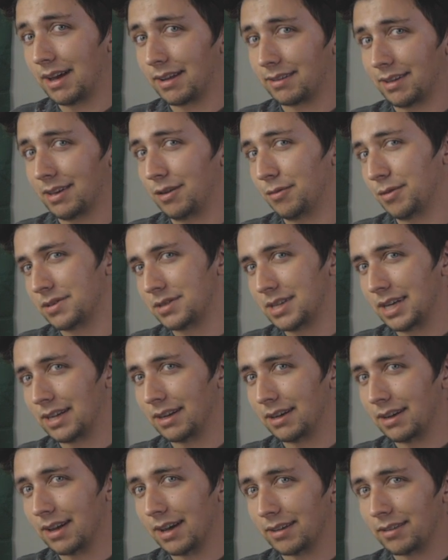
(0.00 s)
desk into a
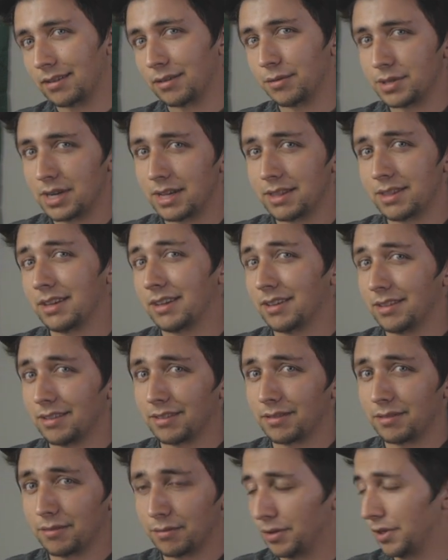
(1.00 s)
standing desk, which I think
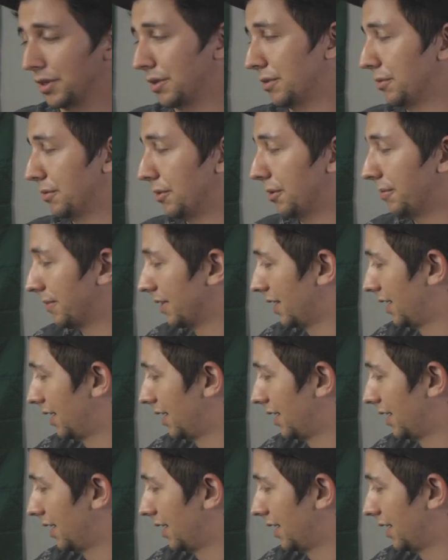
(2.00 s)
is really cool.